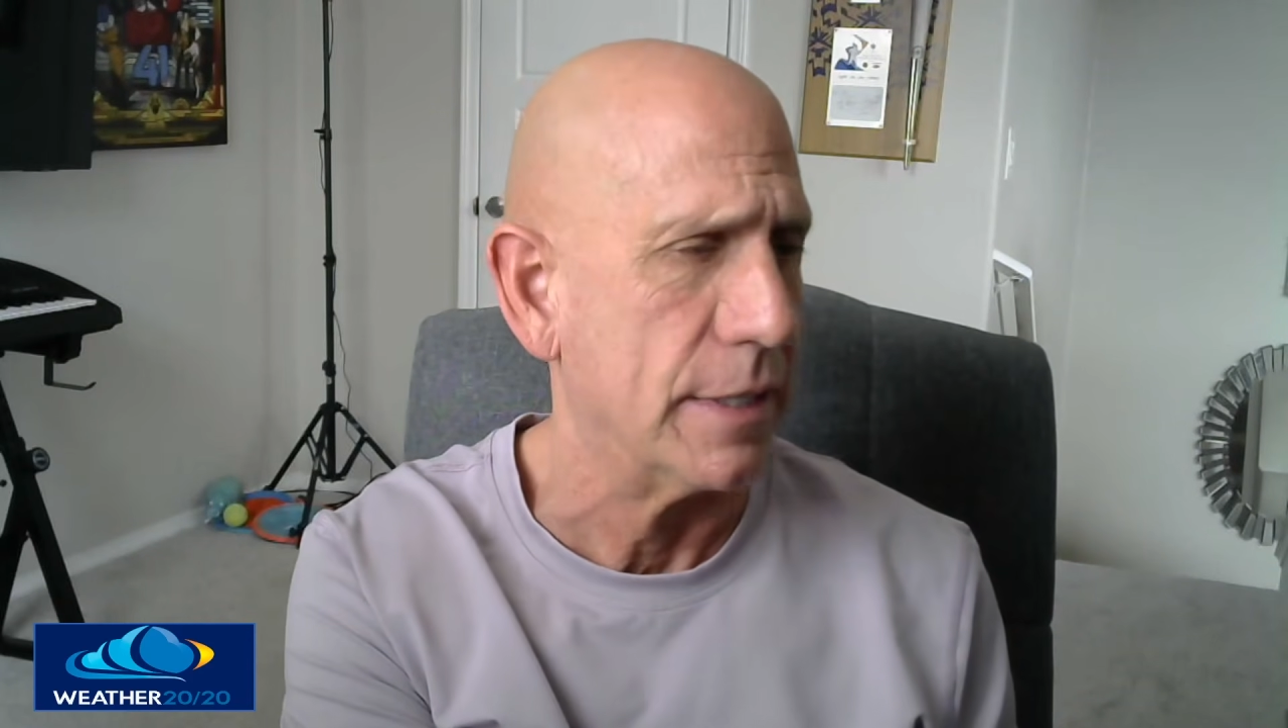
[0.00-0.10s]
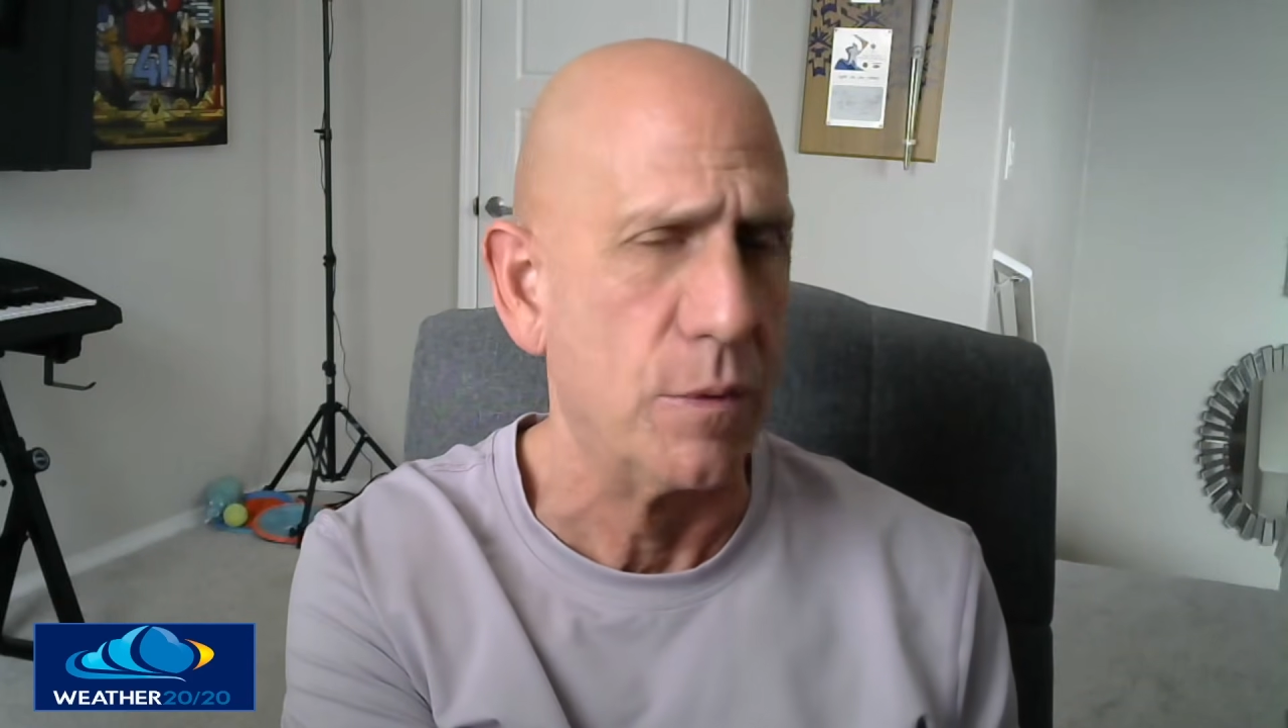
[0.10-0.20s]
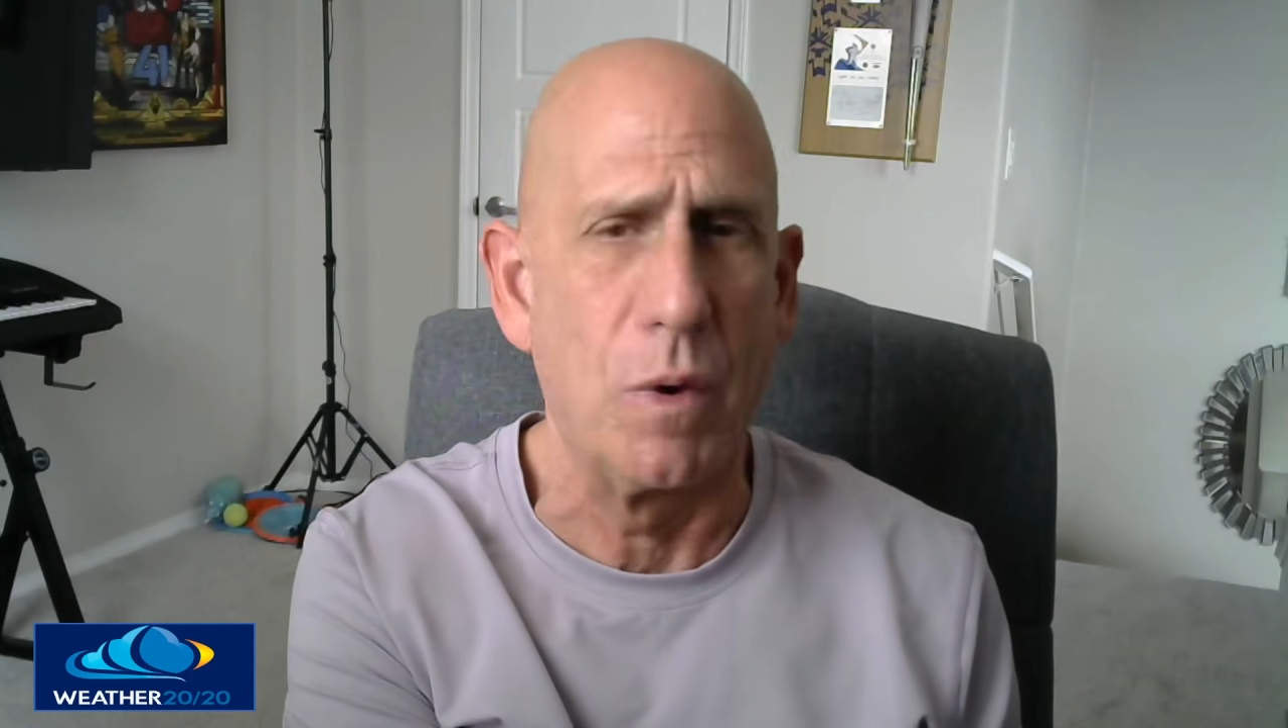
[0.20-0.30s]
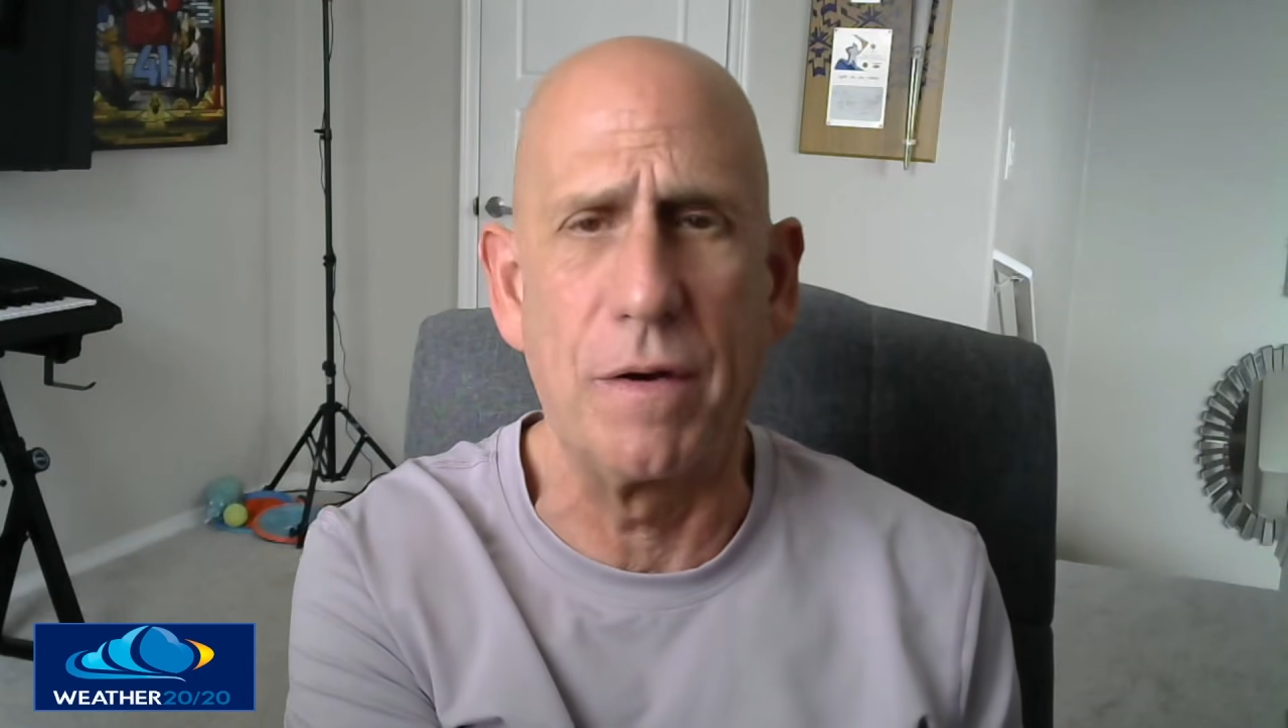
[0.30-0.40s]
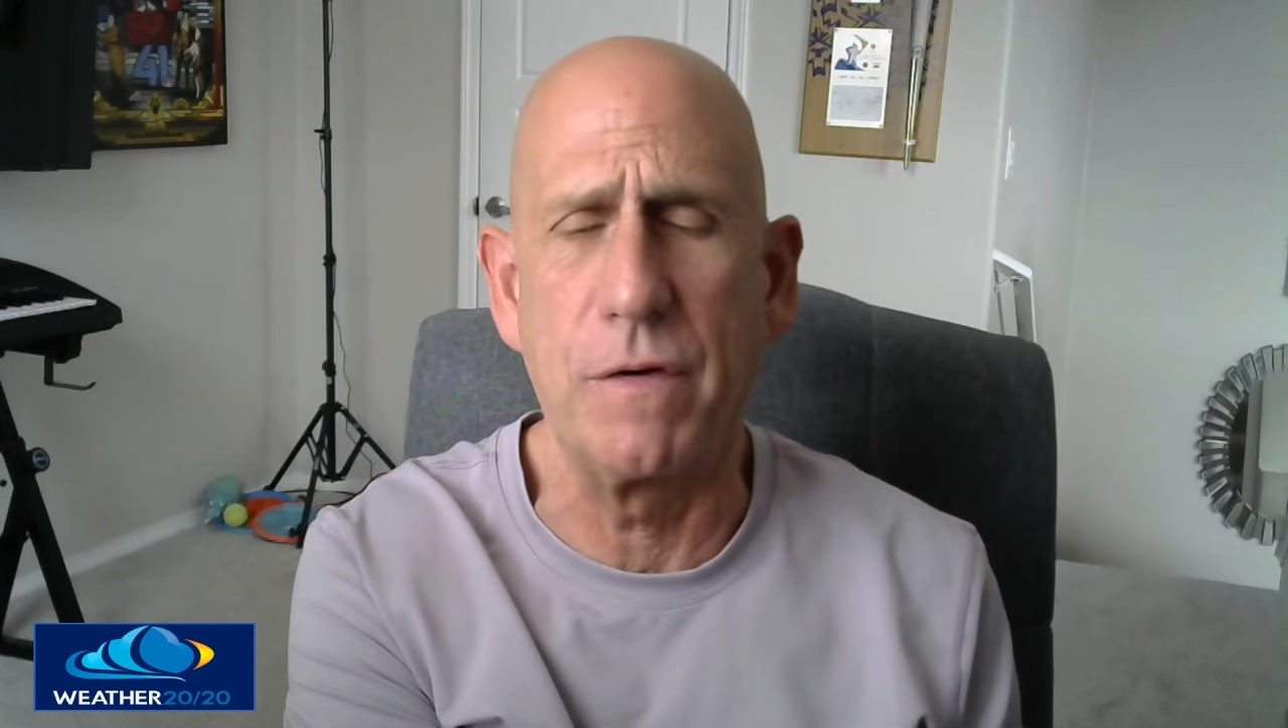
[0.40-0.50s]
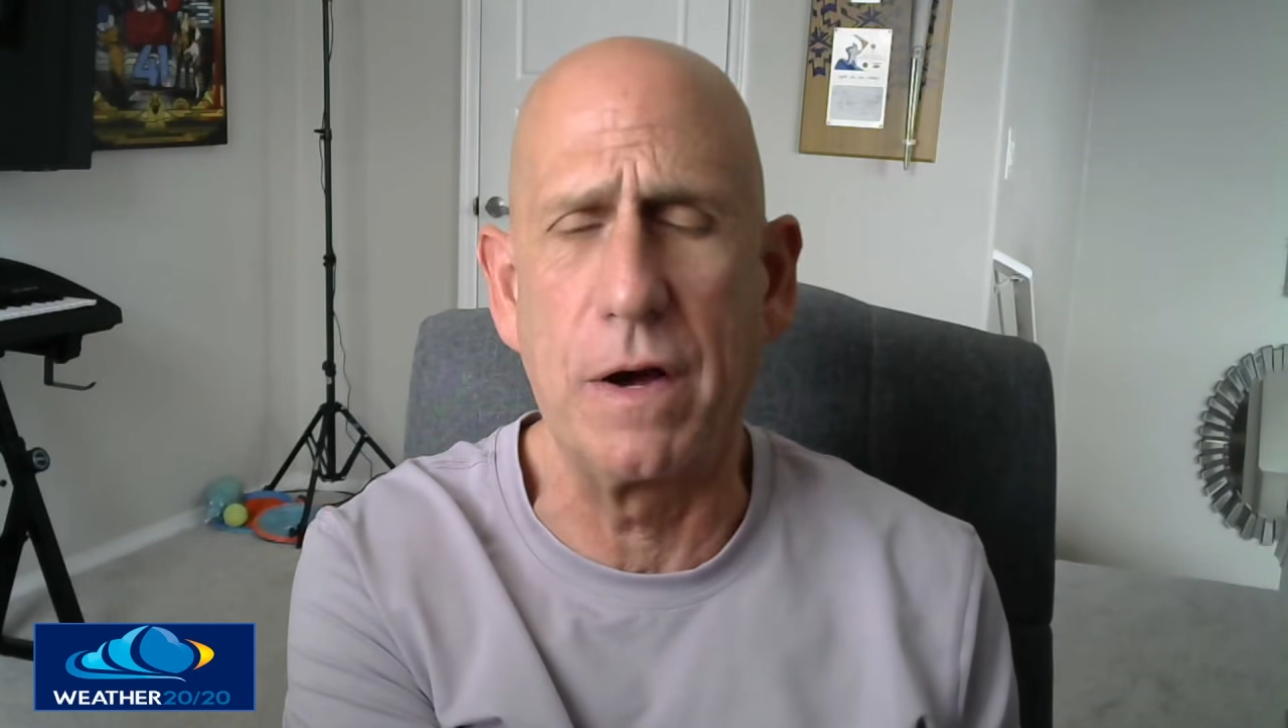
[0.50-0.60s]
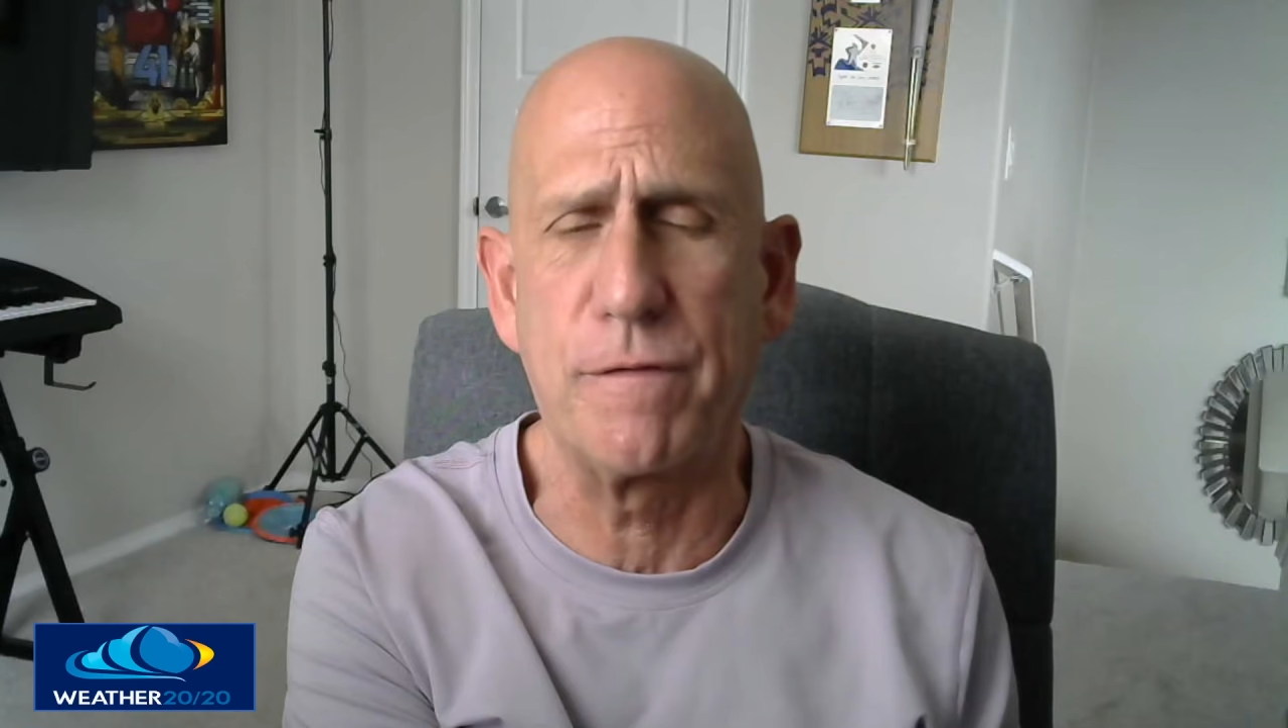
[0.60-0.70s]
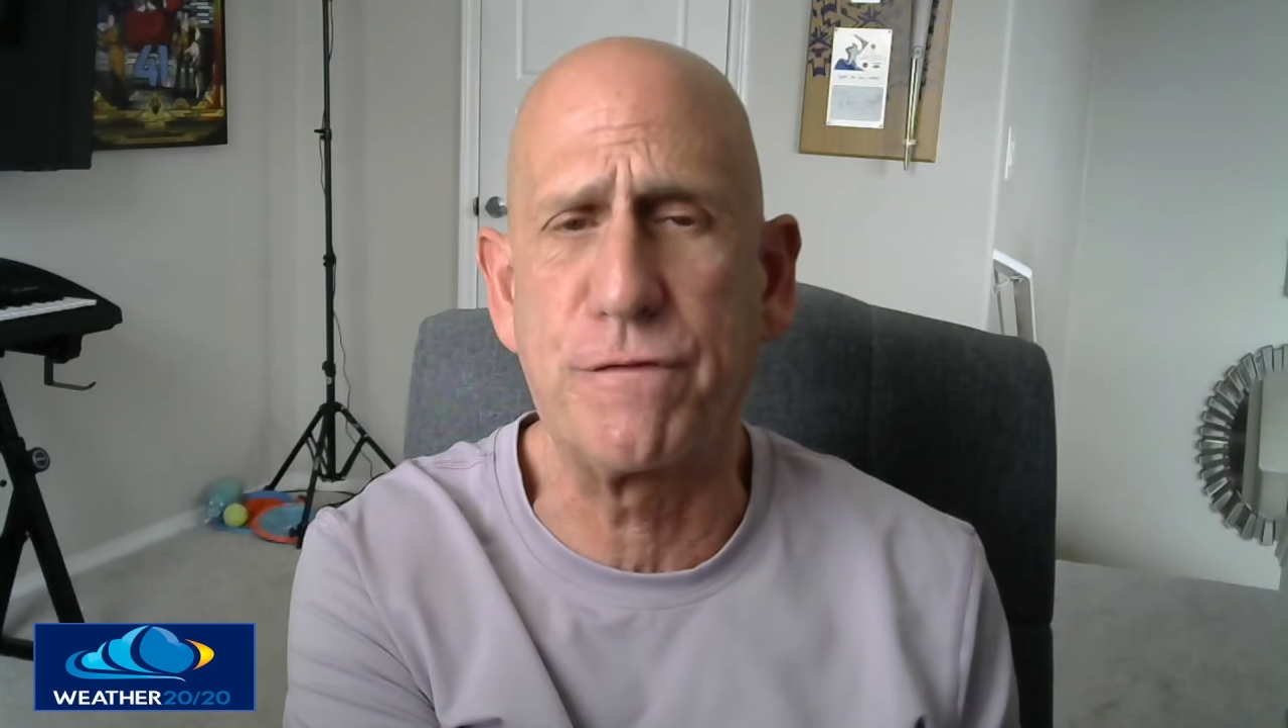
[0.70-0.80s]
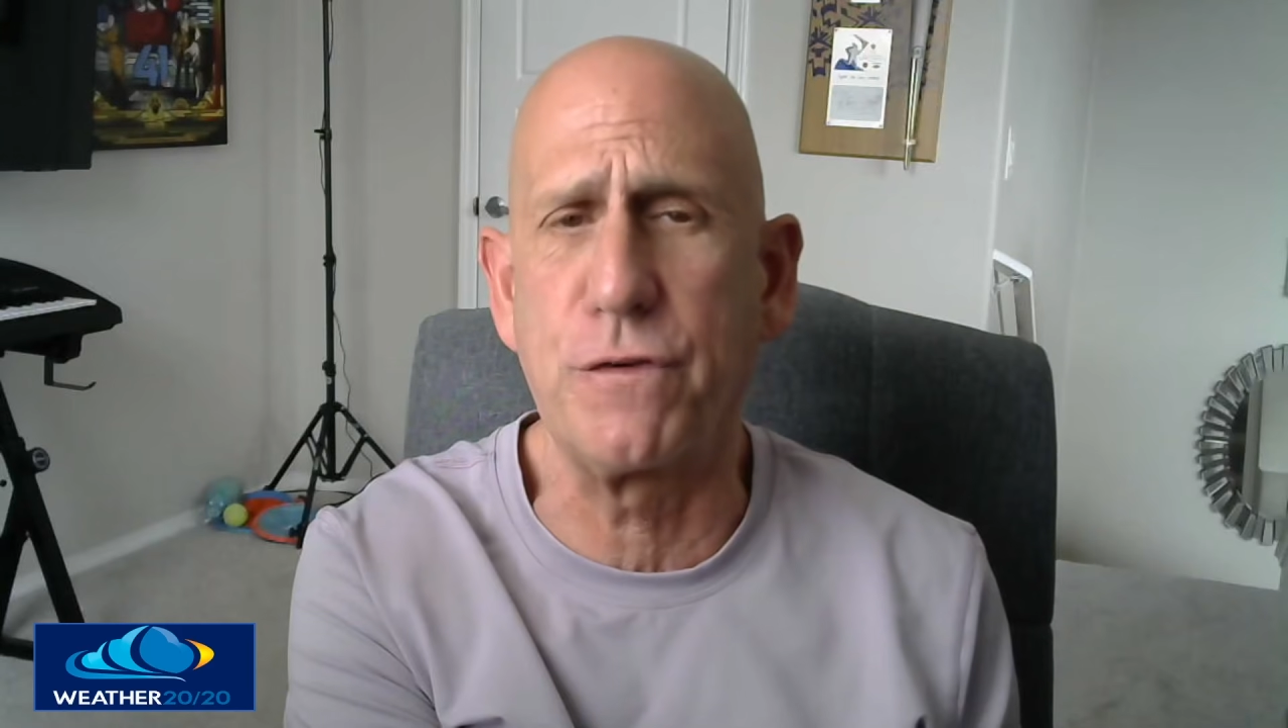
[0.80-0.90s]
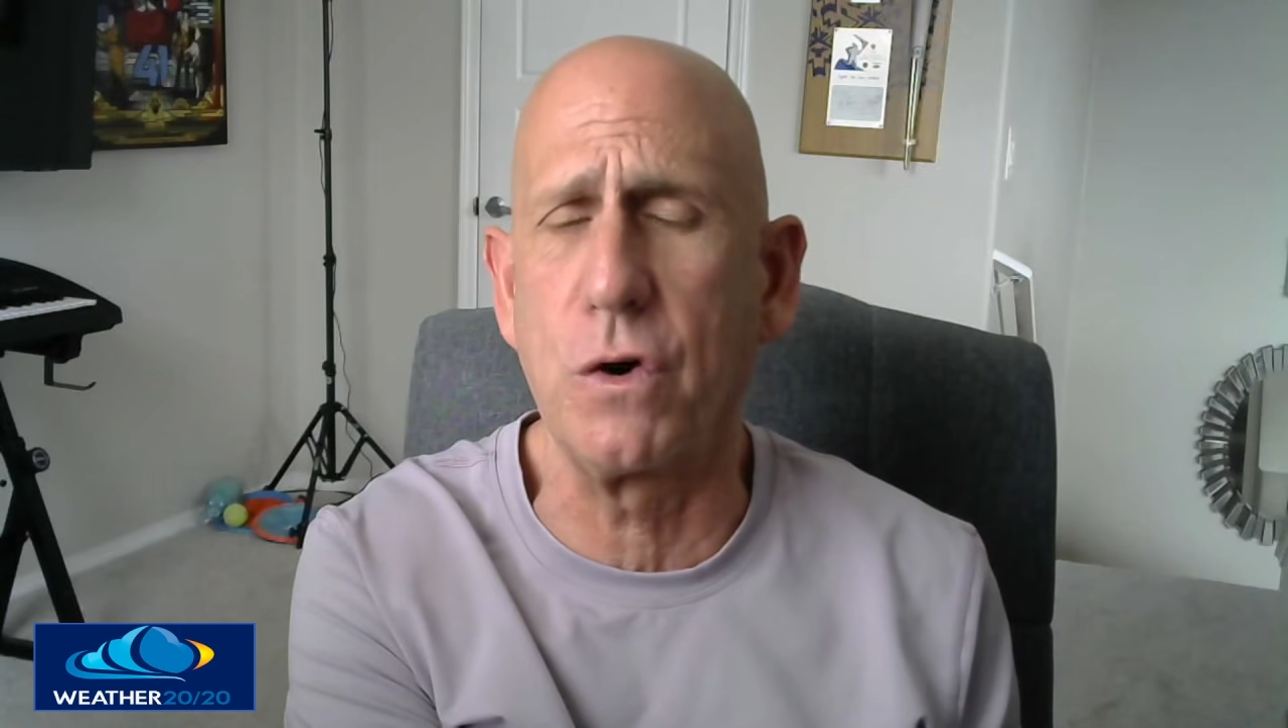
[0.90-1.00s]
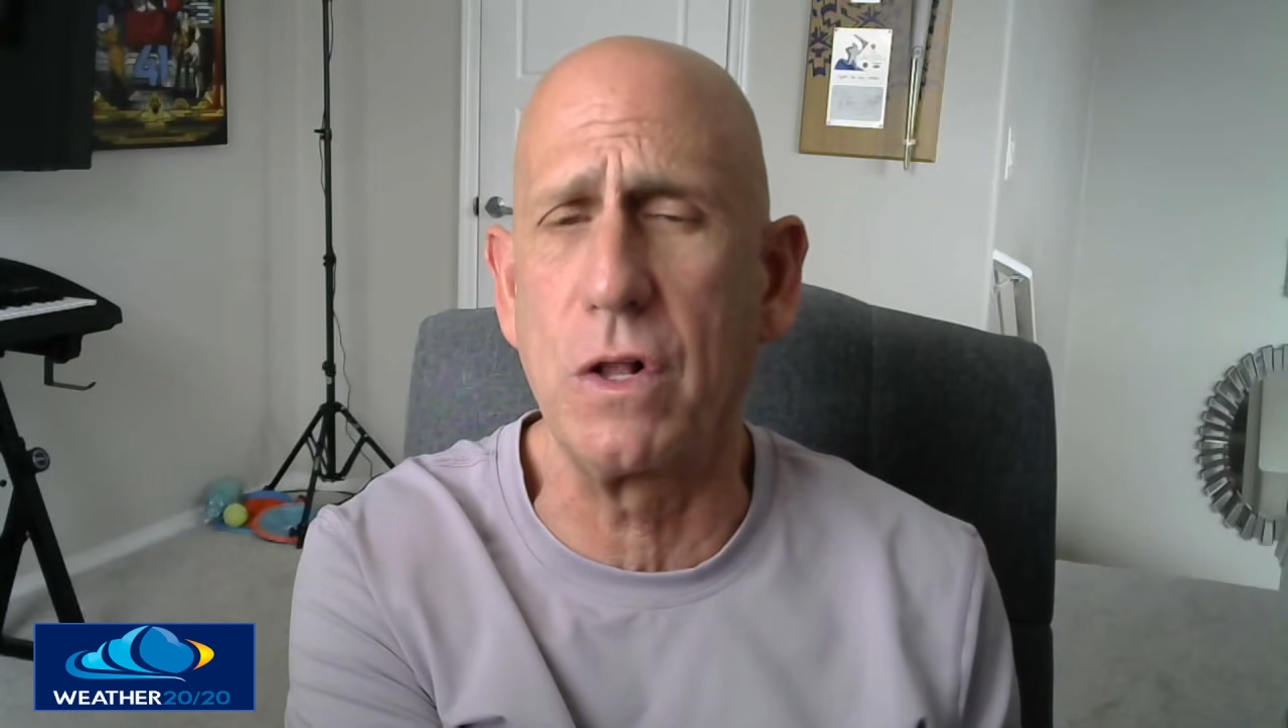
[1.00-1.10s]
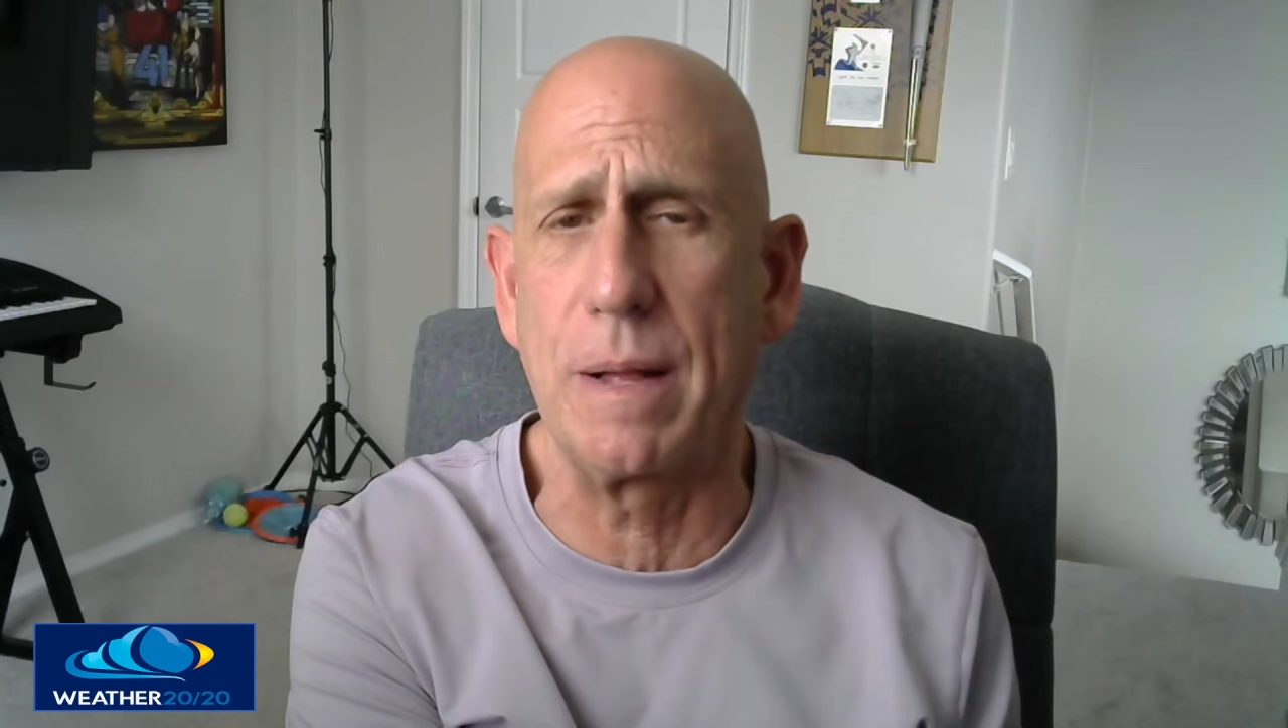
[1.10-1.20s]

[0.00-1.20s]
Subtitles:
We'll have a full